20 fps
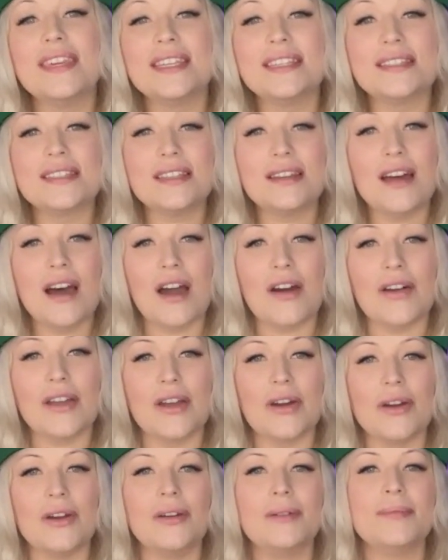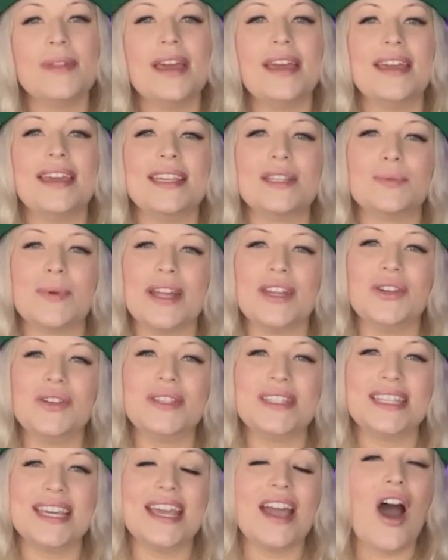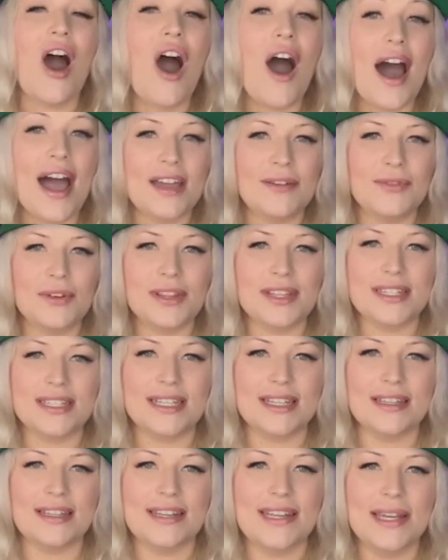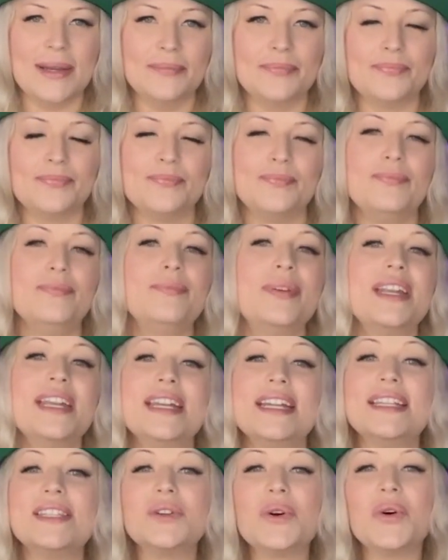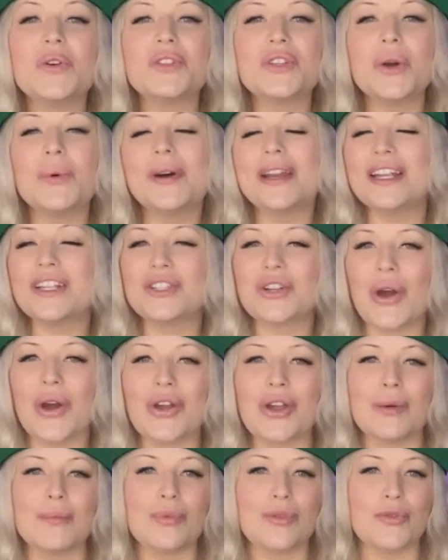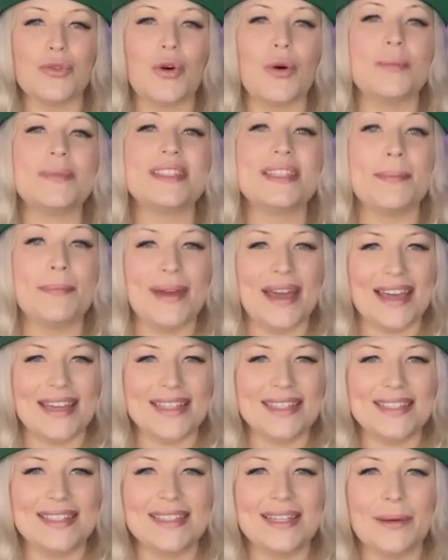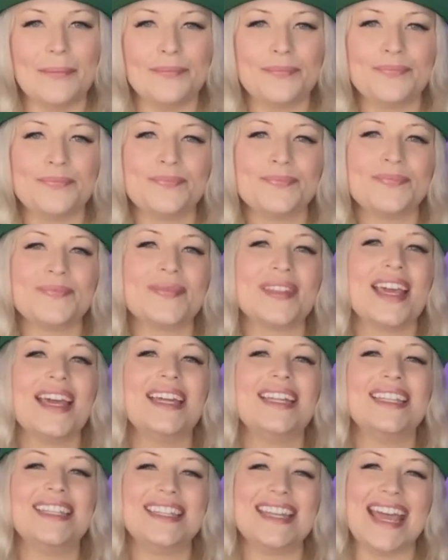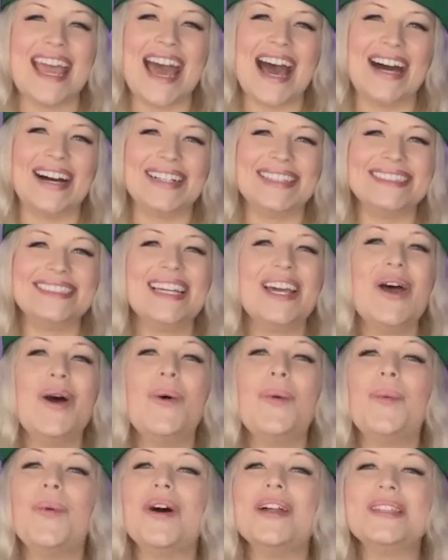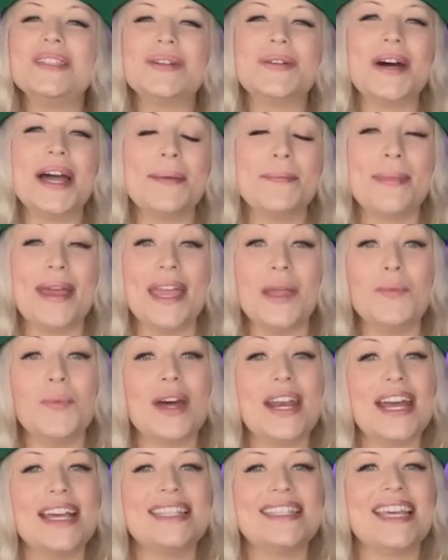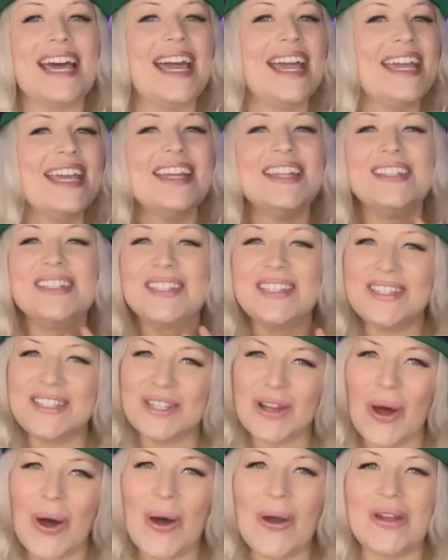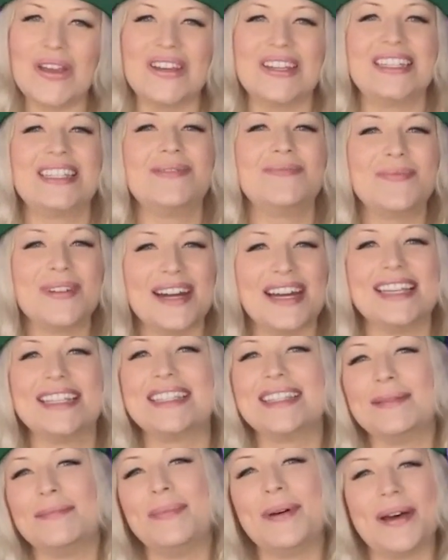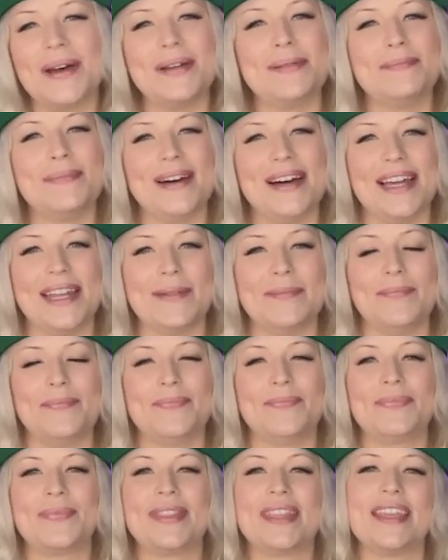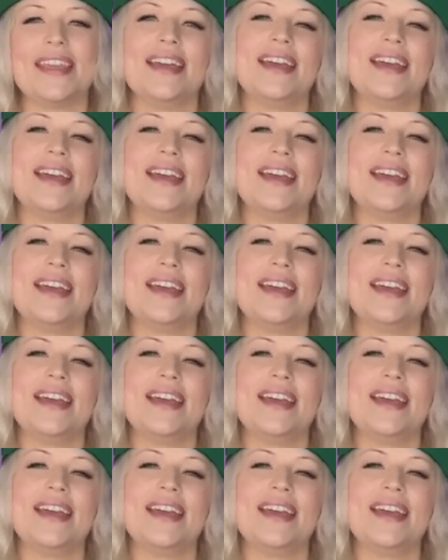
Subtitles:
This scenario is when you see high volatility, but it is also when a token performs the best. Now, what do I mean when I say don't press the burn button?